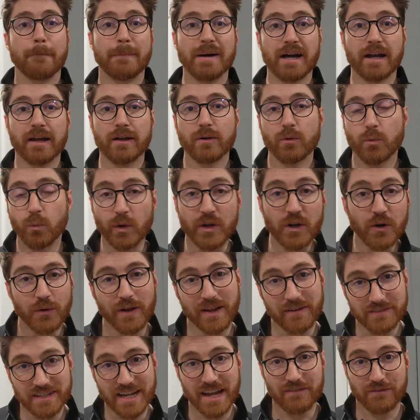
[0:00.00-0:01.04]
But we don't
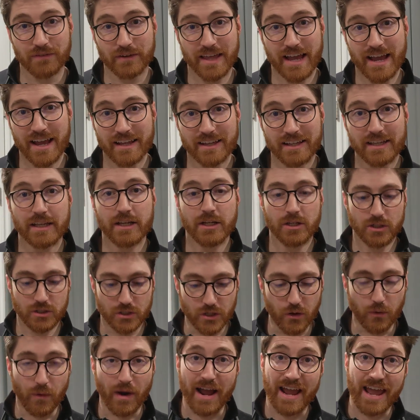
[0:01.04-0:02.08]
have time for that.
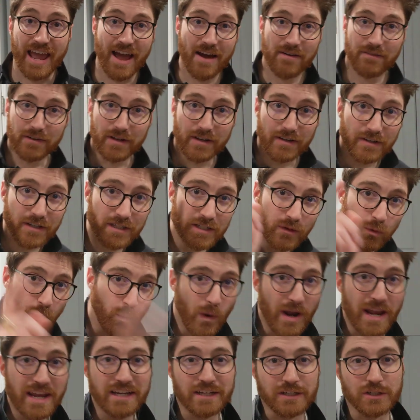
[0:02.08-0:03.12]
So I have a
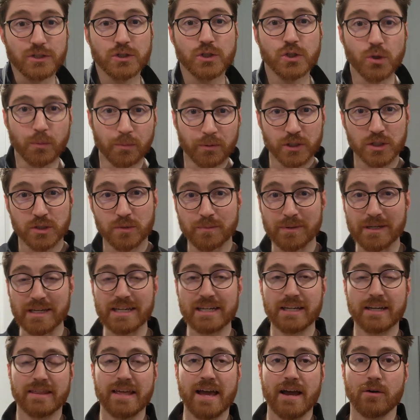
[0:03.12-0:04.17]
way to super
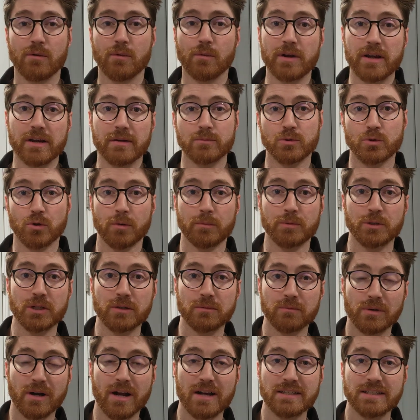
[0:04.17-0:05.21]
speed that
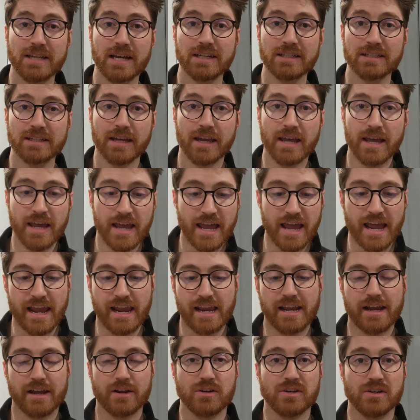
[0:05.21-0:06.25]
reabsorption process
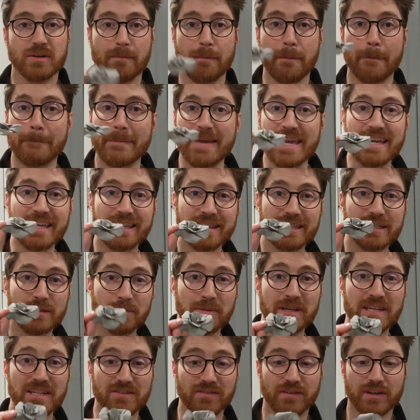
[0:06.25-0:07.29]
and make
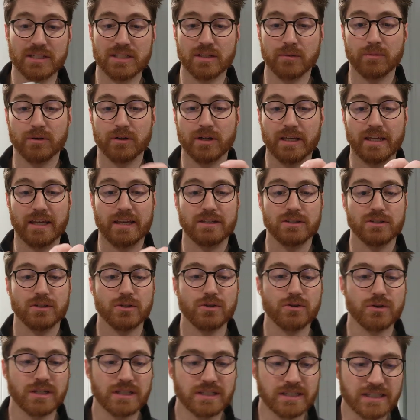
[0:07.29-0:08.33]
this piece flexible again.
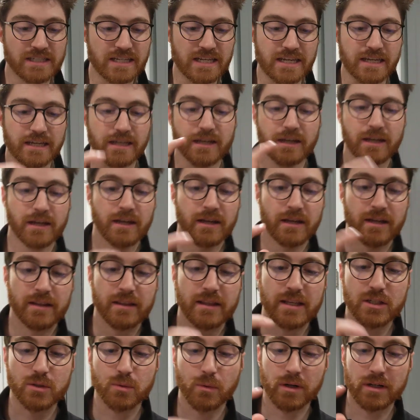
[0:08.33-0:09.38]
So you can see
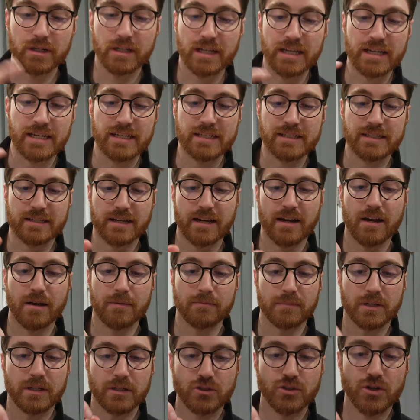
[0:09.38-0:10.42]
this one is
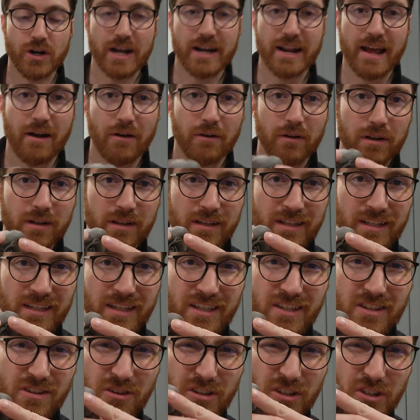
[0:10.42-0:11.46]
um, dried out.
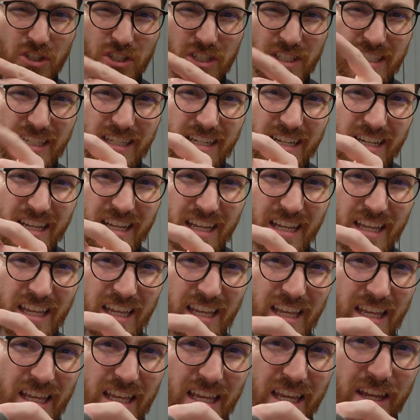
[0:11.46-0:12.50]
You can just
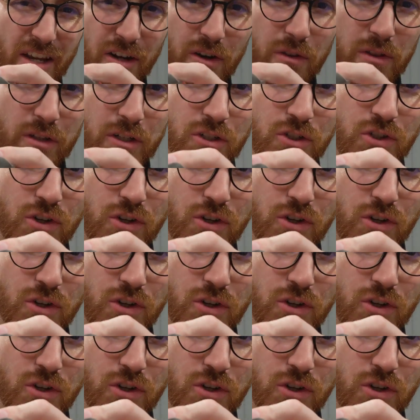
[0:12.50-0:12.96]
hear the